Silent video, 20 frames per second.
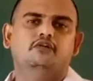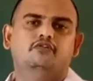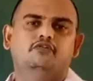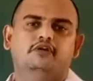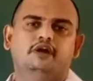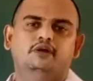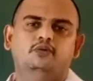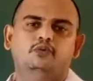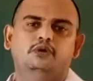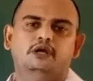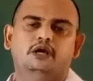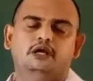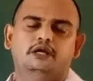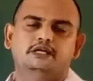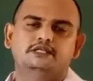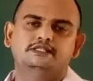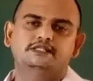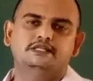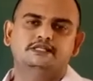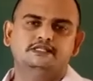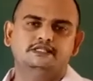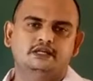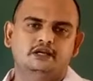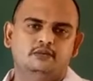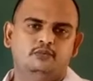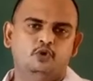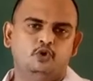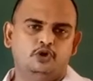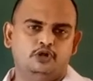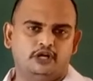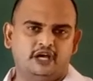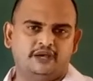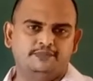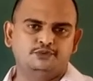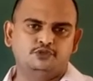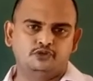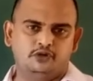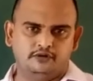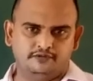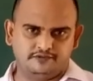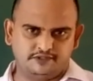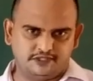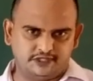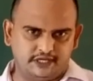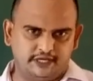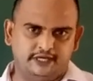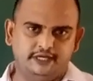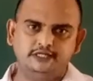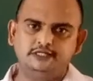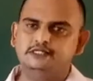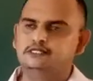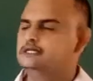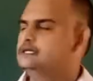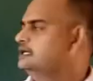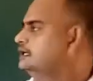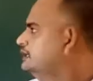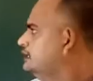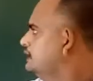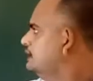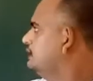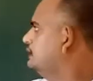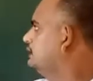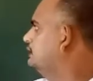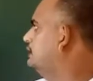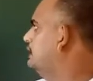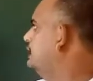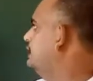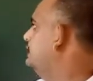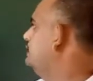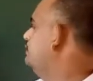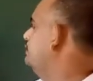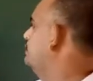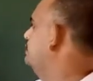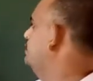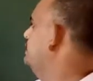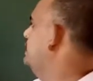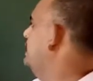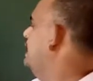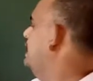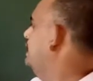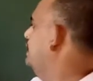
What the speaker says: when we are discussing about types of sets, there we